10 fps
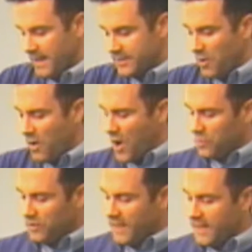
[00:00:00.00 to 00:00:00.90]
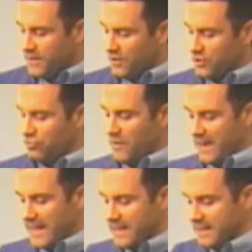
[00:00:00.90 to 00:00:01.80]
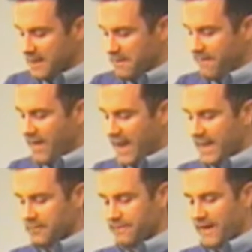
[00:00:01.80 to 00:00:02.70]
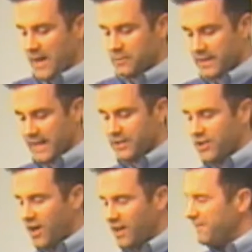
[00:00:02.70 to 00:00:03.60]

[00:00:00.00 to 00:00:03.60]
And so only your true identity can be found, in God.